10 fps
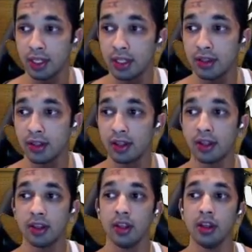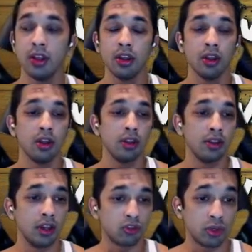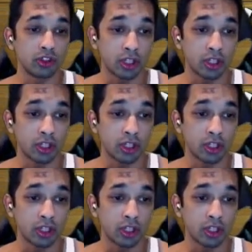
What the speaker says: in the Twitch